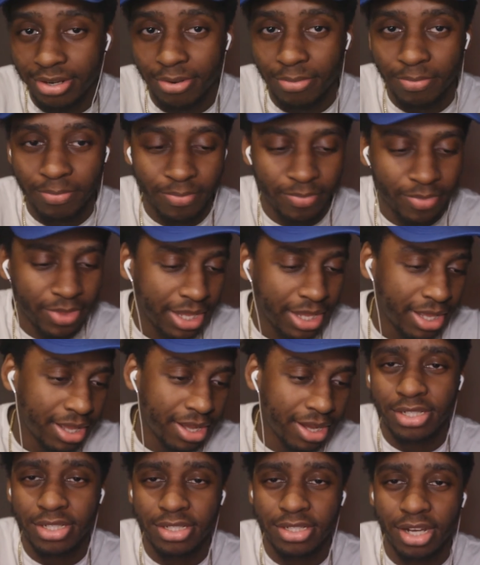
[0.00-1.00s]
you know.
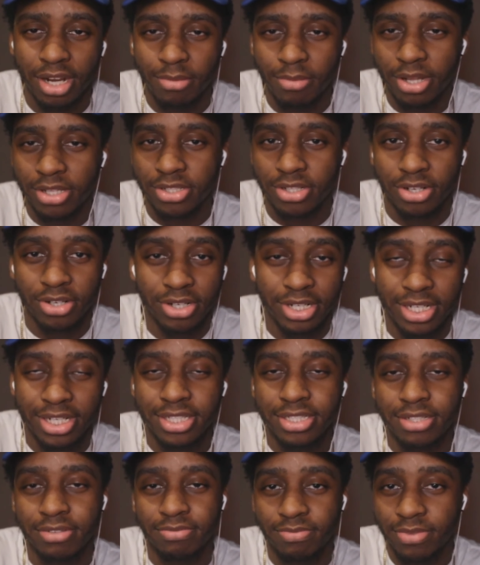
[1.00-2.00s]
Not gonna talk about Turner.
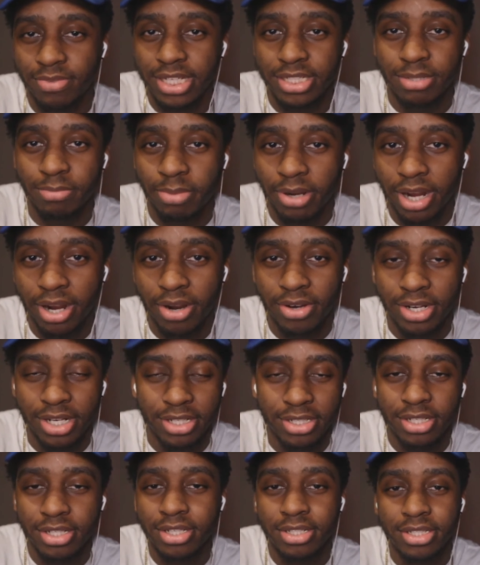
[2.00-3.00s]
He's a
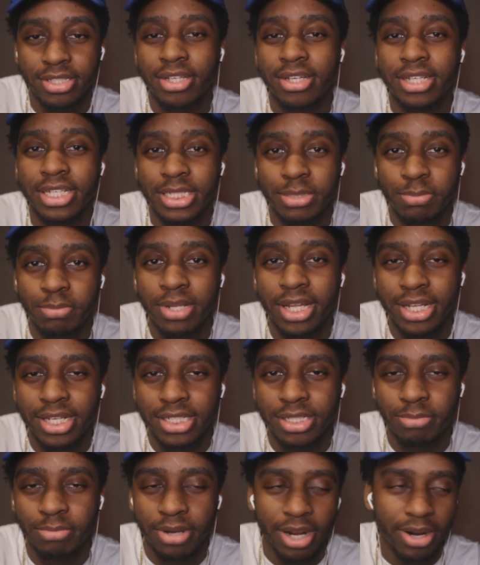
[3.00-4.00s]
pirate. He's in his
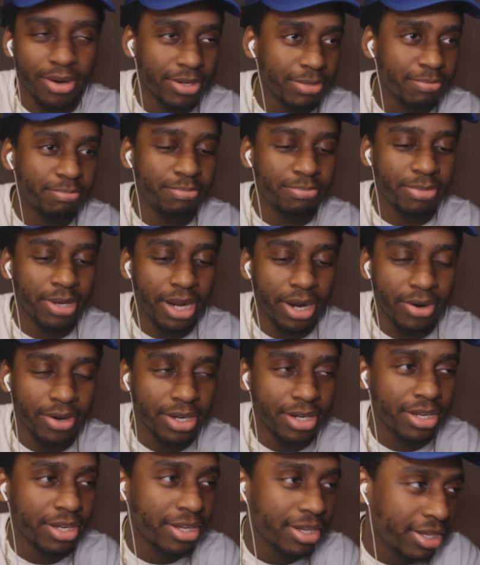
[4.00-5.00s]
blood. He's a pirate.
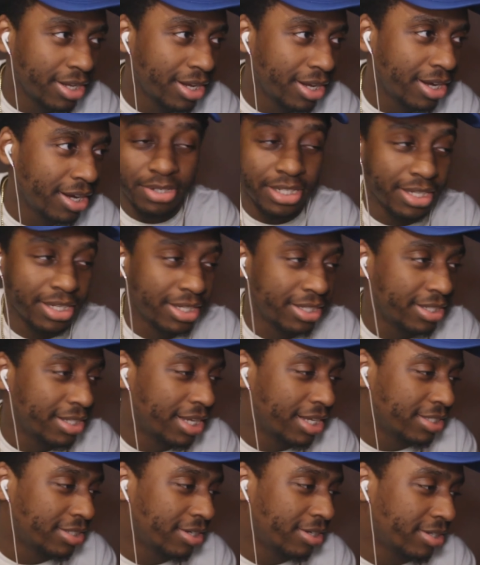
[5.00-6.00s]
Pirate. That's really
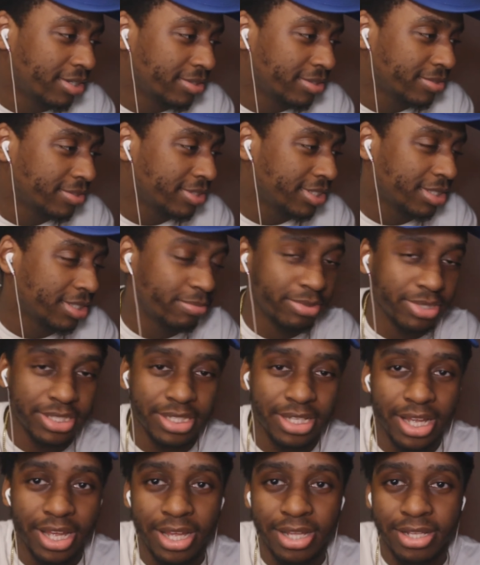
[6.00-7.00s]
it. That's all.
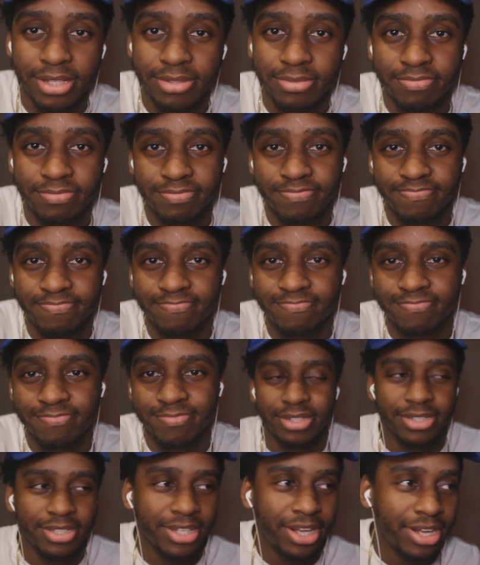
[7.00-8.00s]
Simple as that.
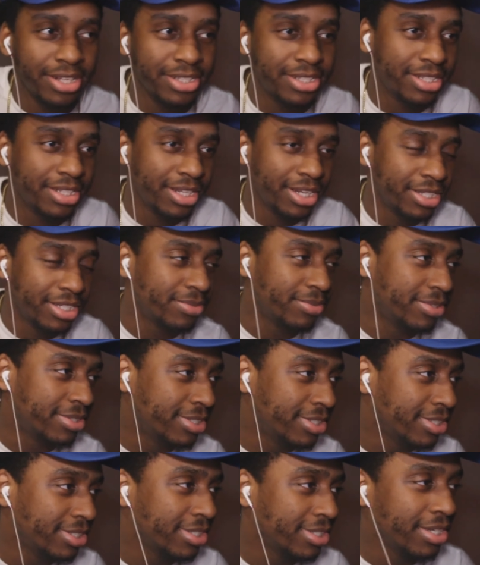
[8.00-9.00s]
Done. On to the next
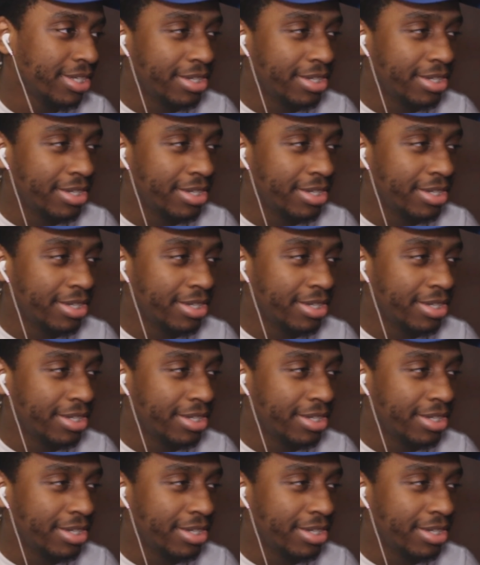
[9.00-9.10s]
one.